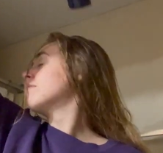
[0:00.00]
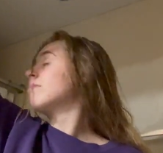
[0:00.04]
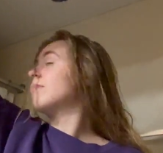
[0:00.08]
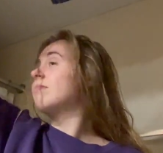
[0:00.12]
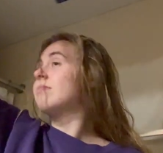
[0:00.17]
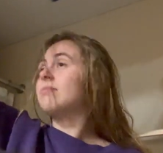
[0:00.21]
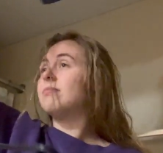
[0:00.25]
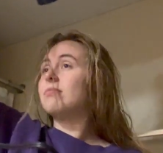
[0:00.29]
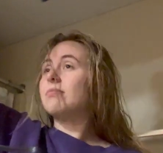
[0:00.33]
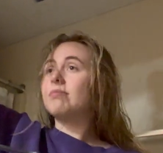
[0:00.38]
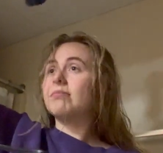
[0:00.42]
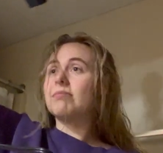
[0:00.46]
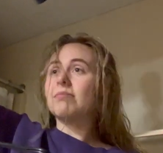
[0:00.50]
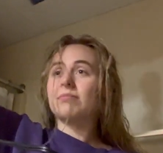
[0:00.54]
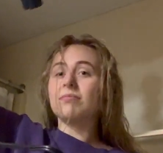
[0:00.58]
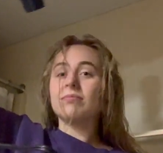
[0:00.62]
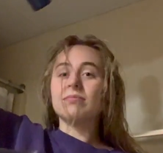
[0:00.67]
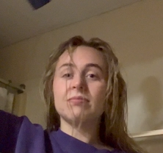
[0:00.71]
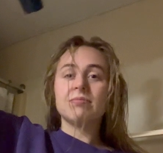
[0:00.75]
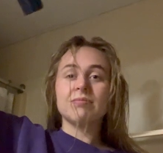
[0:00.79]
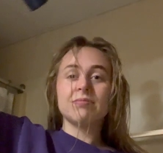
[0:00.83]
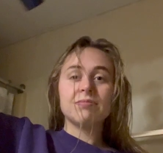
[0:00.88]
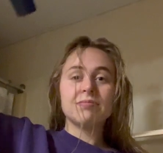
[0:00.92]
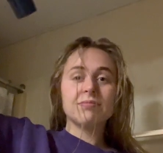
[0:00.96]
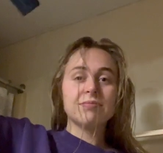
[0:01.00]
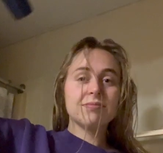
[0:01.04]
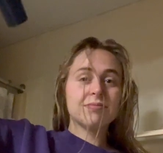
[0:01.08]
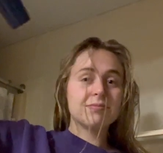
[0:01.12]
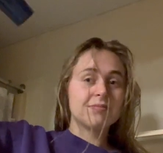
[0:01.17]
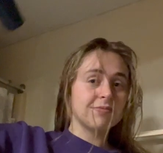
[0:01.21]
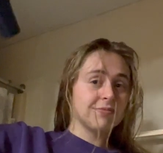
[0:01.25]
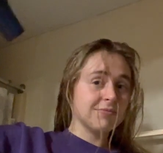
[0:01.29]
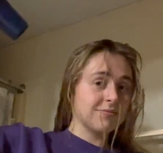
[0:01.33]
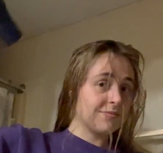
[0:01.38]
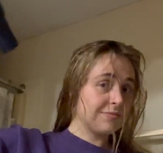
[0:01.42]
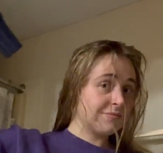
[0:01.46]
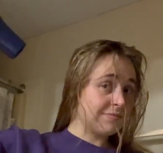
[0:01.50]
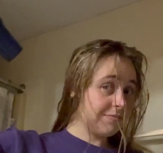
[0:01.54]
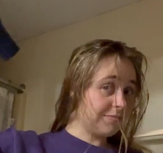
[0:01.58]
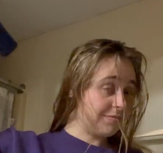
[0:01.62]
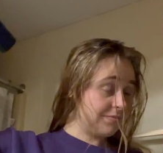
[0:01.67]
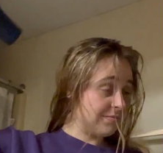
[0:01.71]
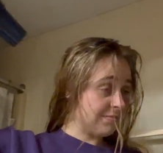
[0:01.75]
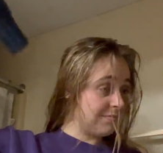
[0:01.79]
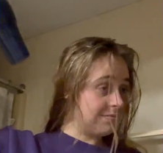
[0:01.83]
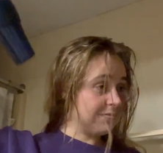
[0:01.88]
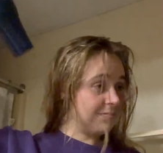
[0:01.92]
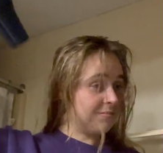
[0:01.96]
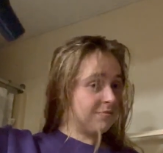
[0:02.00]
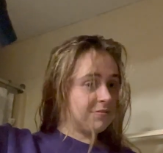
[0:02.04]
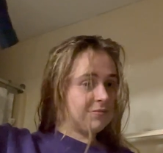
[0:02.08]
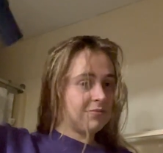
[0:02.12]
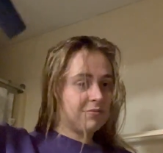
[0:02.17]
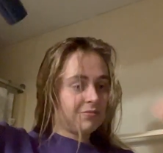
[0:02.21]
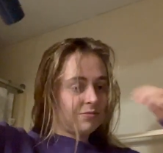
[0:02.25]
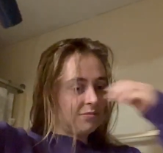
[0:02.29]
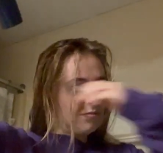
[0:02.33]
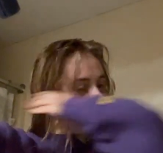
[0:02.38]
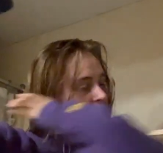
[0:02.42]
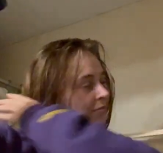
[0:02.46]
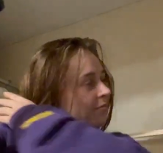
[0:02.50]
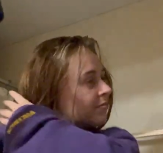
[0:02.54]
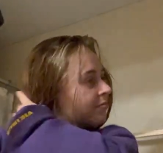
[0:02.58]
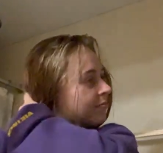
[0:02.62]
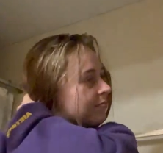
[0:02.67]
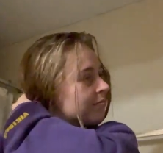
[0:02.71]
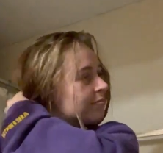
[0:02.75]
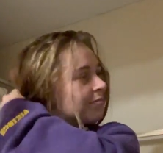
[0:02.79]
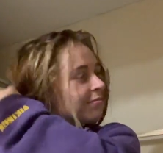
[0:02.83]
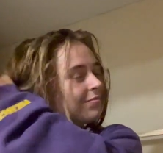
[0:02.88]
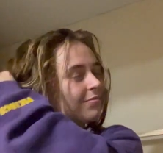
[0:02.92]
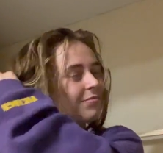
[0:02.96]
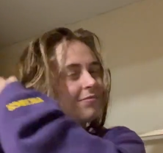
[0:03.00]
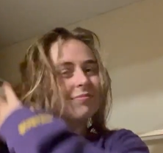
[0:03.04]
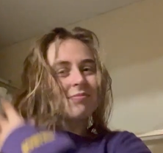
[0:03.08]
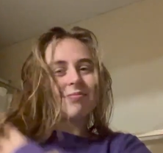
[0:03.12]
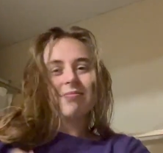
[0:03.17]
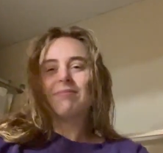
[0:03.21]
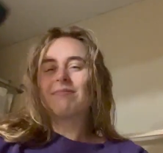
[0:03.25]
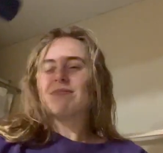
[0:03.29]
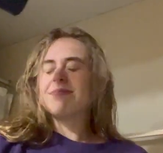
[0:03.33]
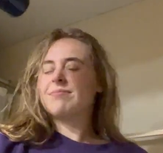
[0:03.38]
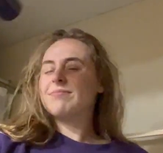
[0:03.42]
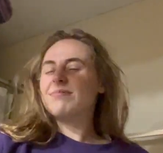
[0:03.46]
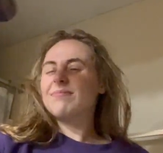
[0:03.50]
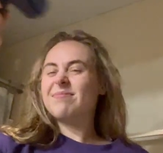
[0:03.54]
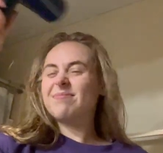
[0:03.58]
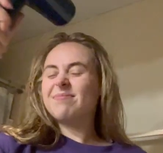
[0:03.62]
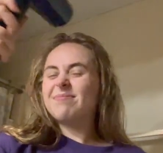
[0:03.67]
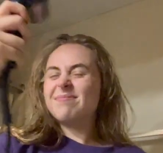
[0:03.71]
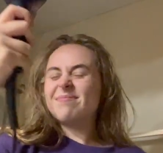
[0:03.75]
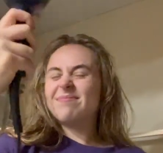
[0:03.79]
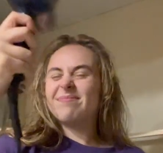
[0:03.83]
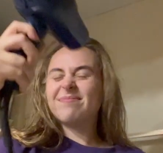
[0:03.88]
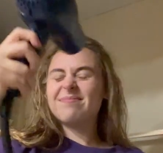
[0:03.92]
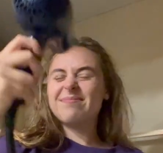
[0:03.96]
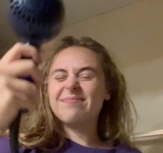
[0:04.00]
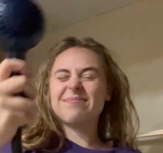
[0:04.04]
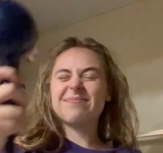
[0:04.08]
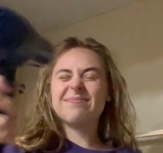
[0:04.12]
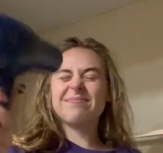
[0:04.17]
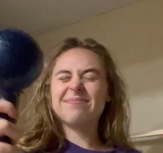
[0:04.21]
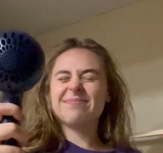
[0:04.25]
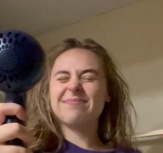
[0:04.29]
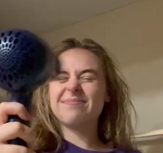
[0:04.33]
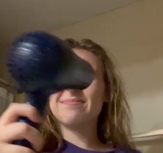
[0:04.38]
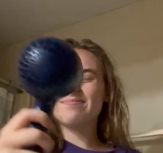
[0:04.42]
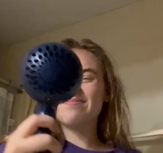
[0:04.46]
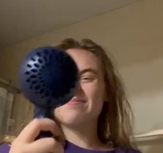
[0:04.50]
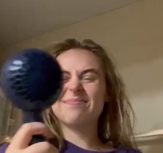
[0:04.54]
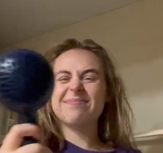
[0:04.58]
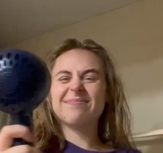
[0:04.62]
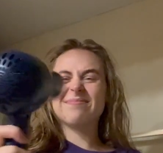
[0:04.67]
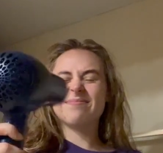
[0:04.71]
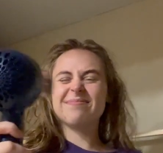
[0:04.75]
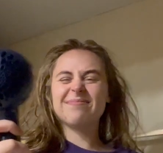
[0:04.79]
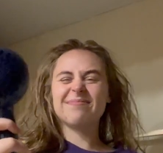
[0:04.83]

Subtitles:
No one is speaking in this clip.